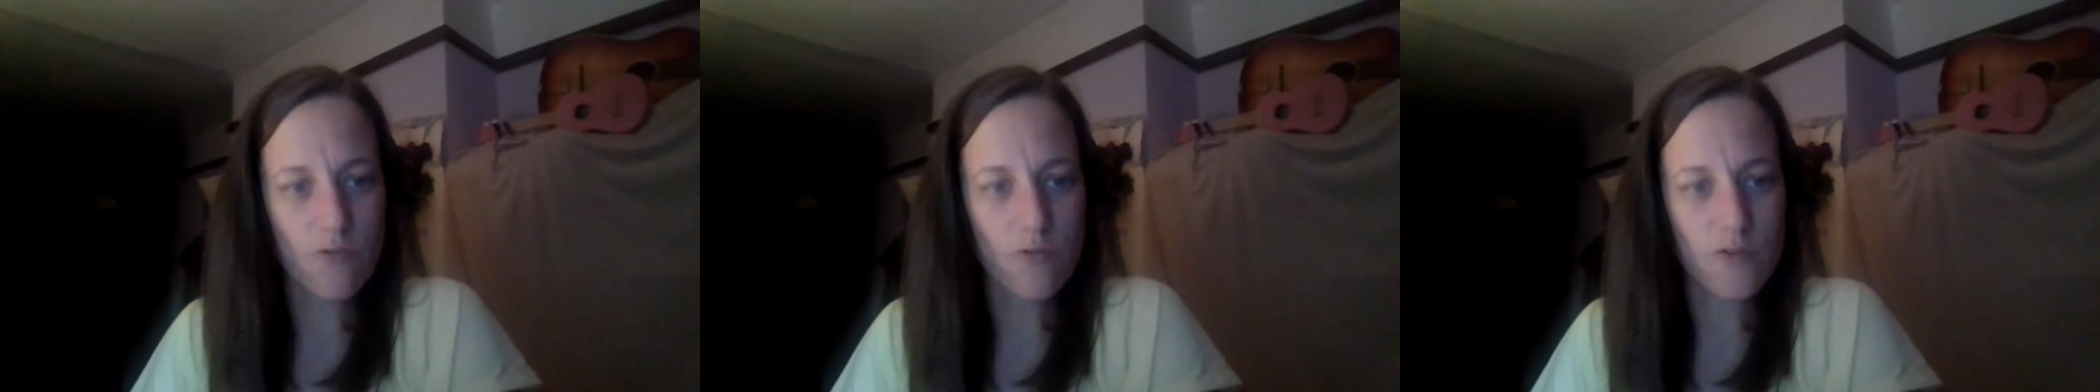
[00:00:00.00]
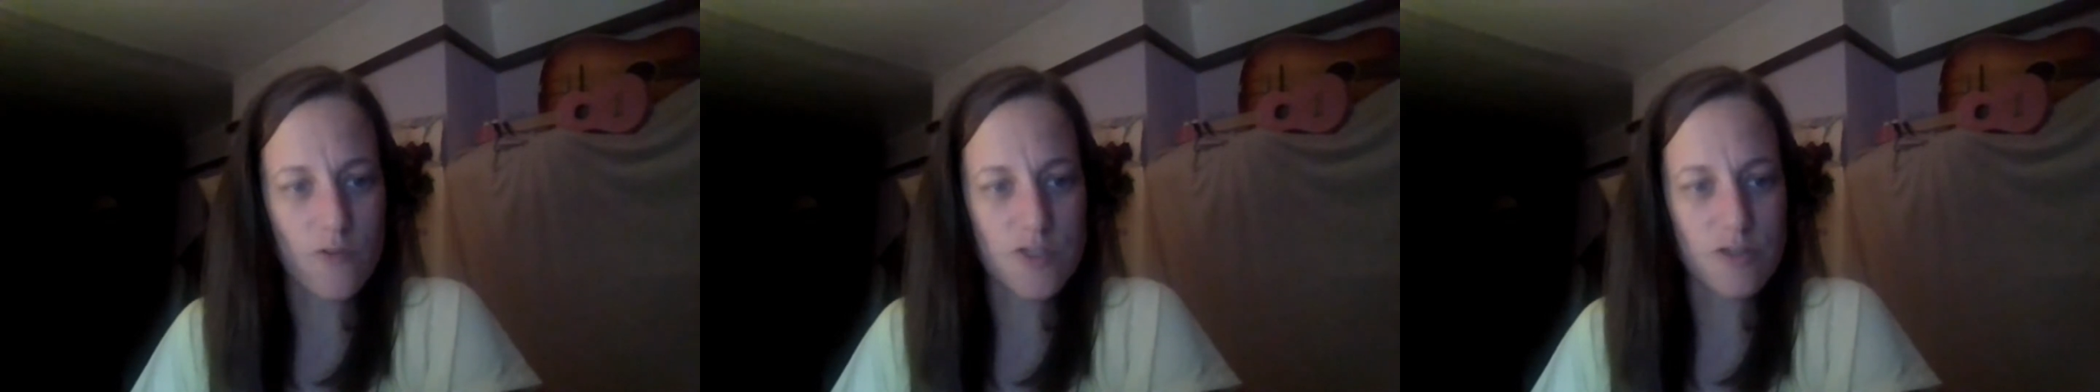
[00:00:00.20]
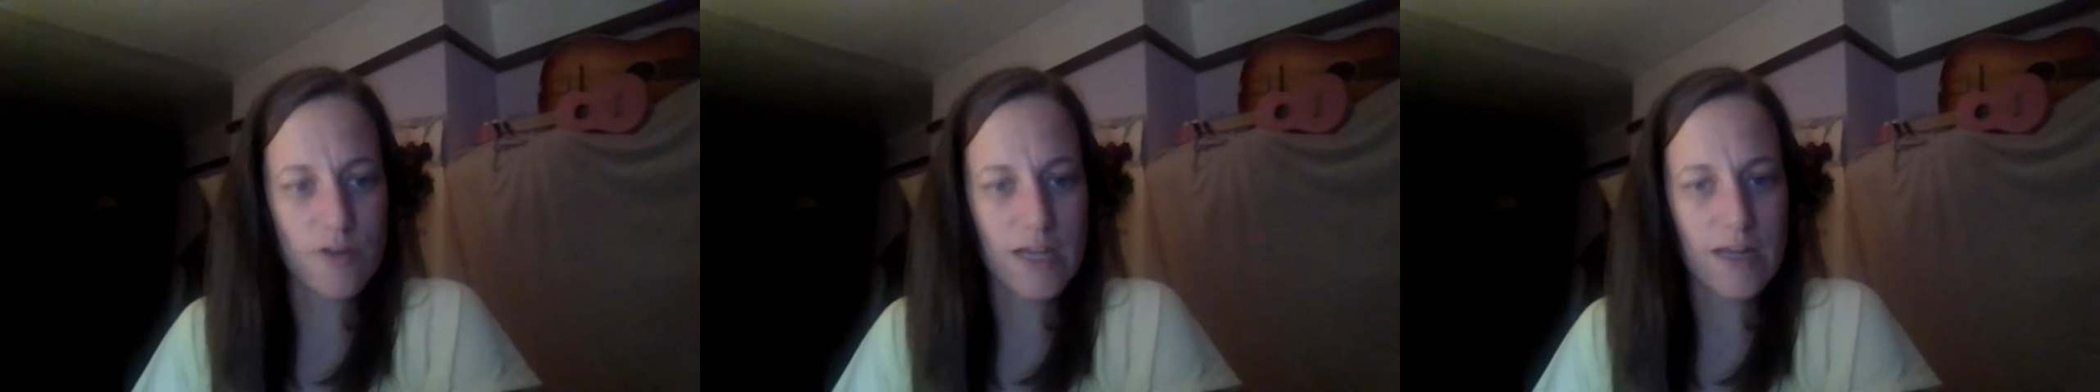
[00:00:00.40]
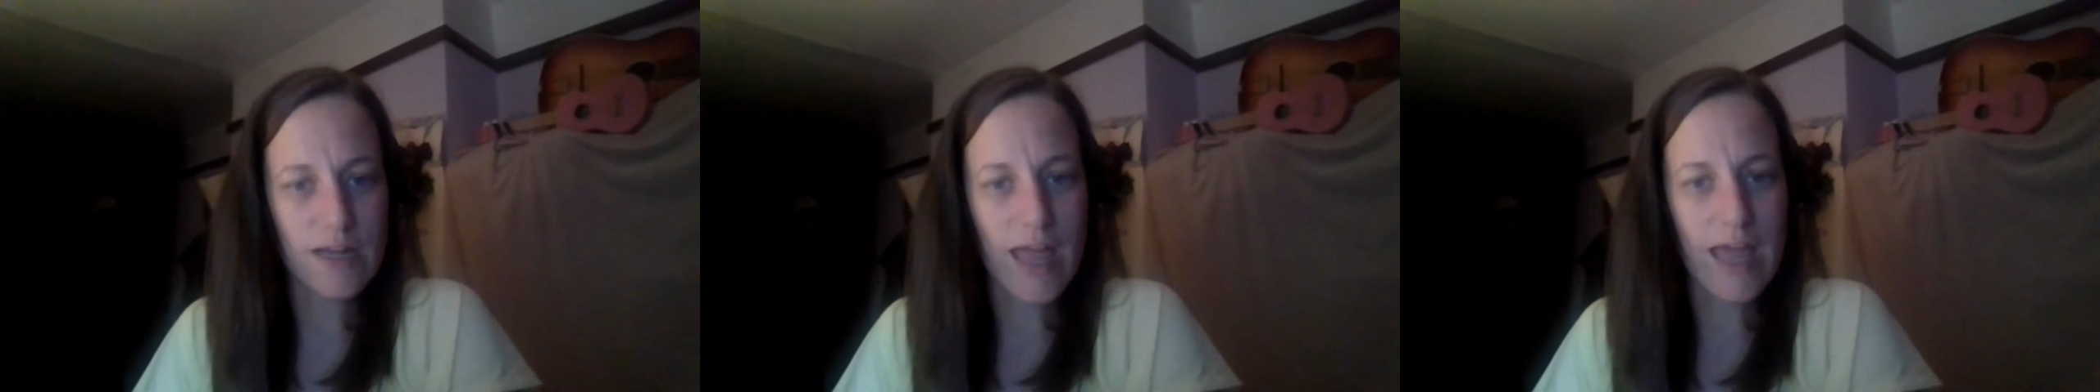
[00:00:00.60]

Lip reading: on the screen